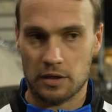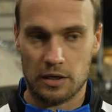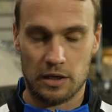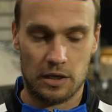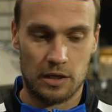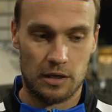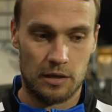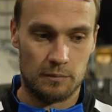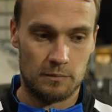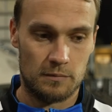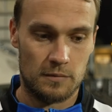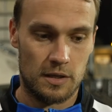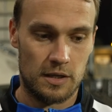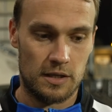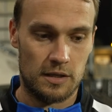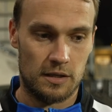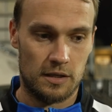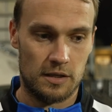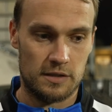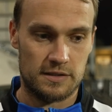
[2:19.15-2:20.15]
Um,
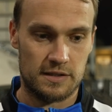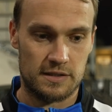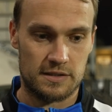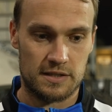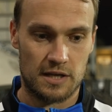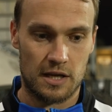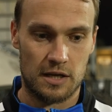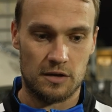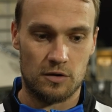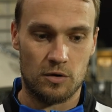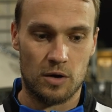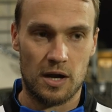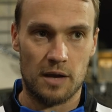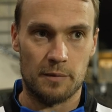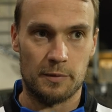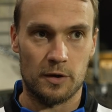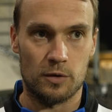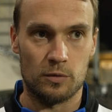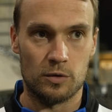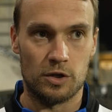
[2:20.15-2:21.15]
it, it, did take quite
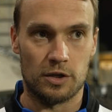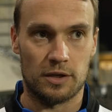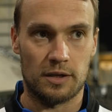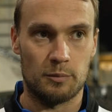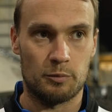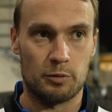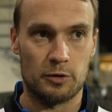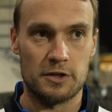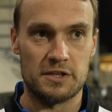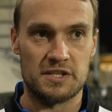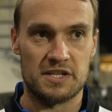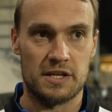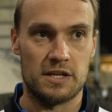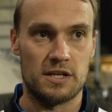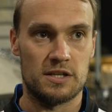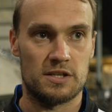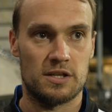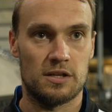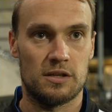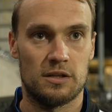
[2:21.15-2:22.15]
a bit of work in
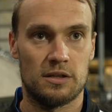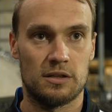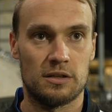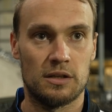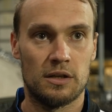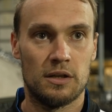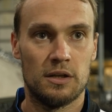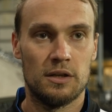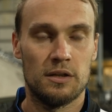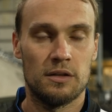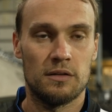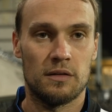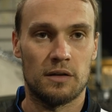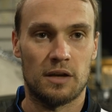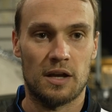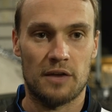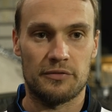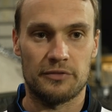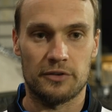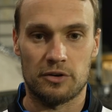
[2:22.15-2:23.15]
pre-season, and the
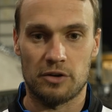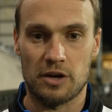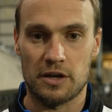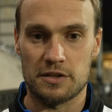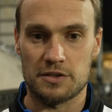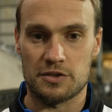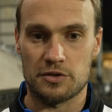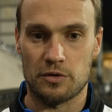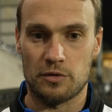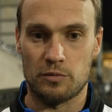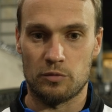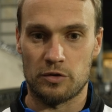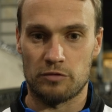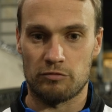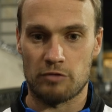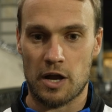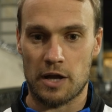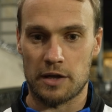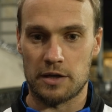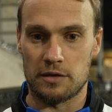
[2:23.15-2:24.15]
gaffer credit to him
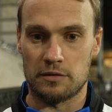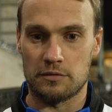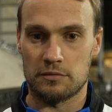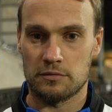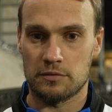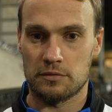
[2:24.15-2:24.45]
with Ryan